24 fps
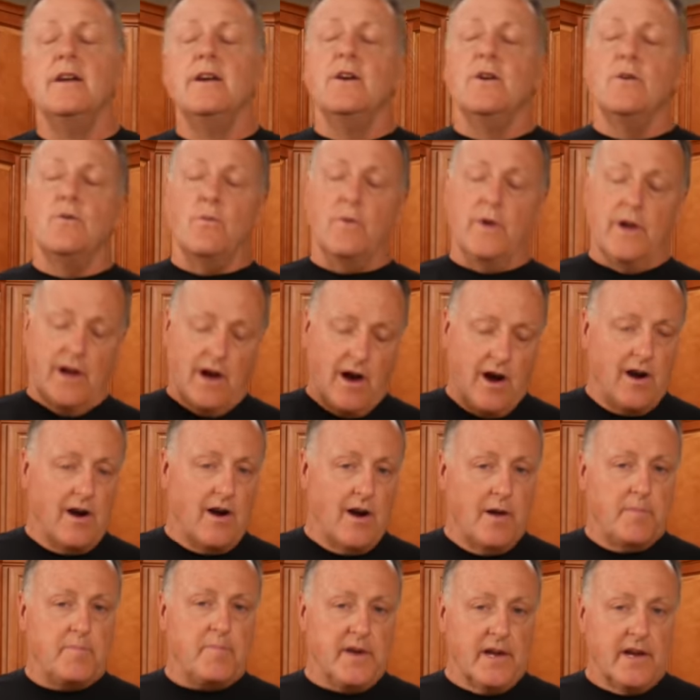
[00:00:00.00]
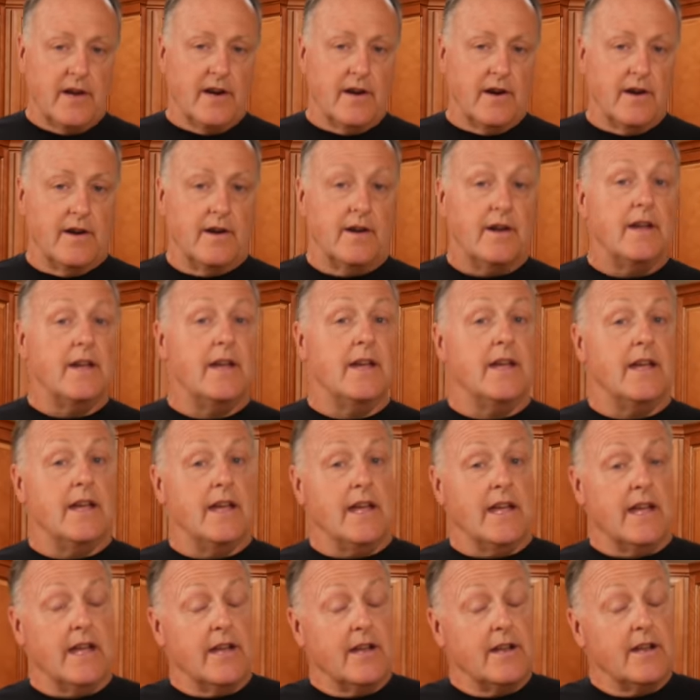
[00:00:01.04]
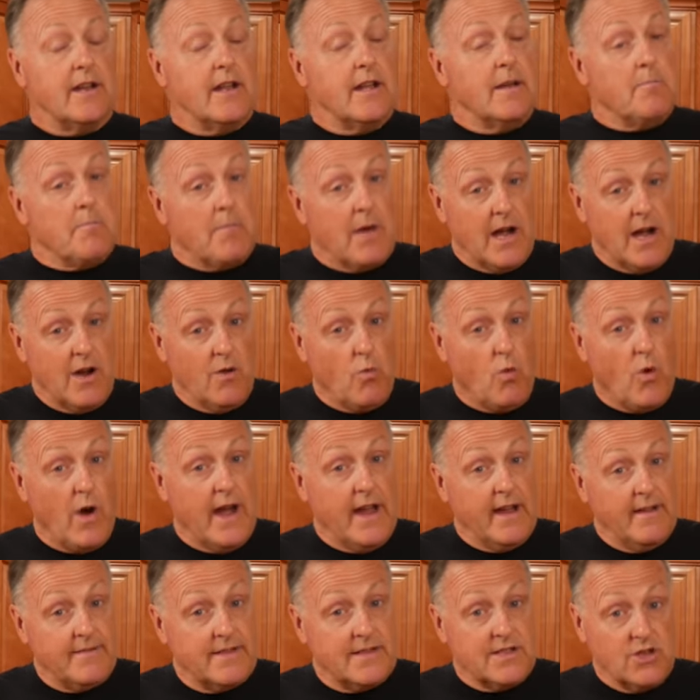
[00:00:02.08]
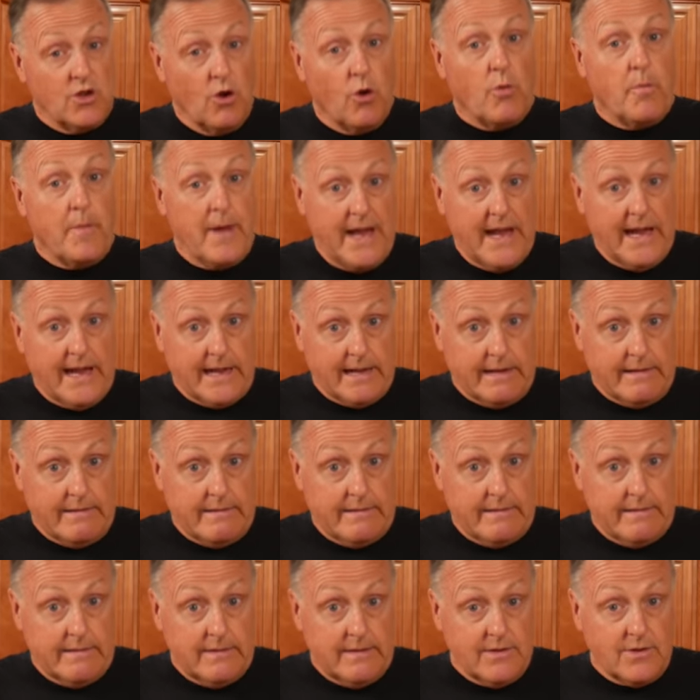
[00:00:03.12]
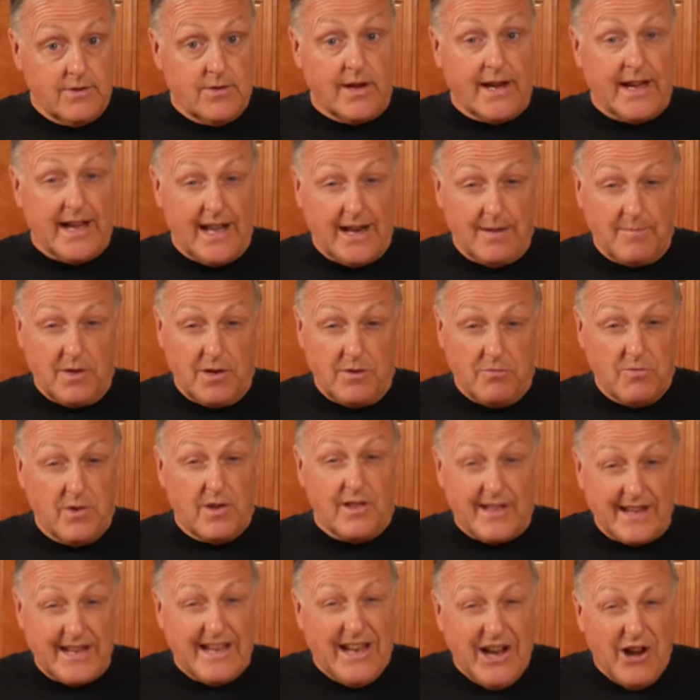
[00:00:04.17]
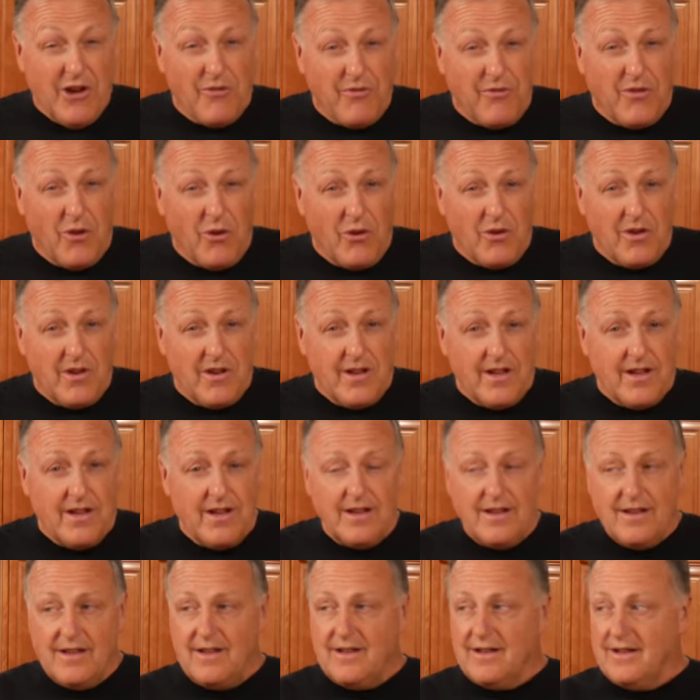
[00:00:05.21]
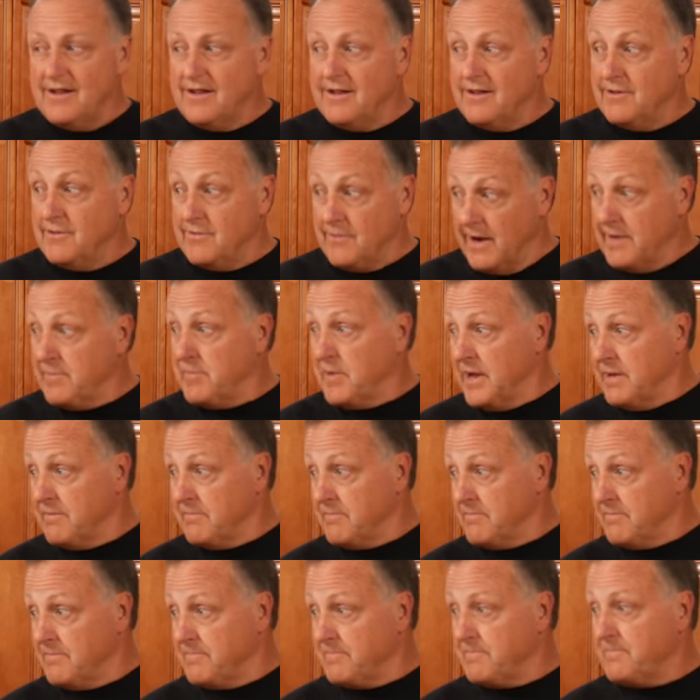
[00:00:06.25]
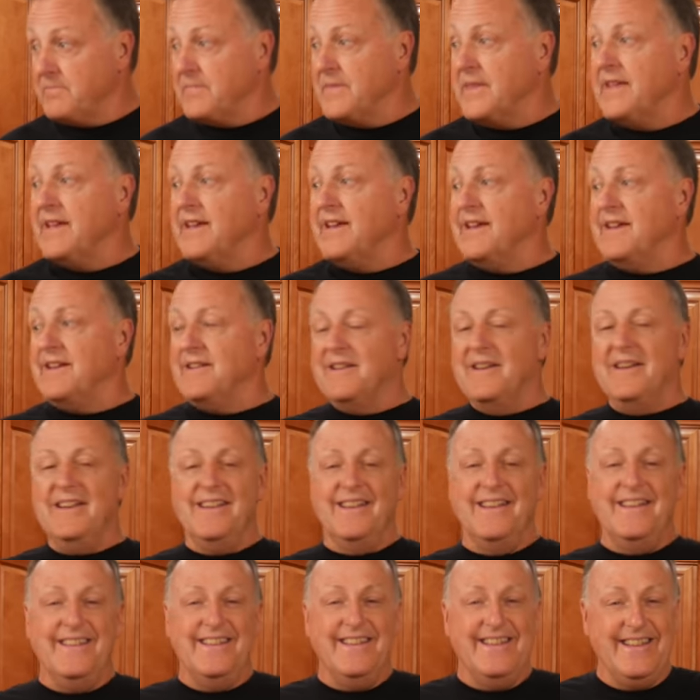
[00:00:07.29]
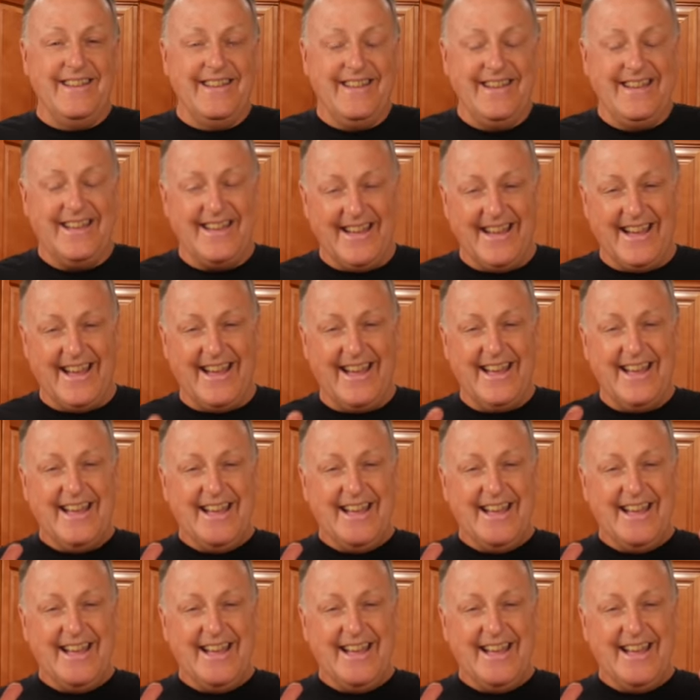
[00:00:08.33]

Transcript: we are up here in my wife's domain, so I gotta be really careful. Right, babe? Yeah.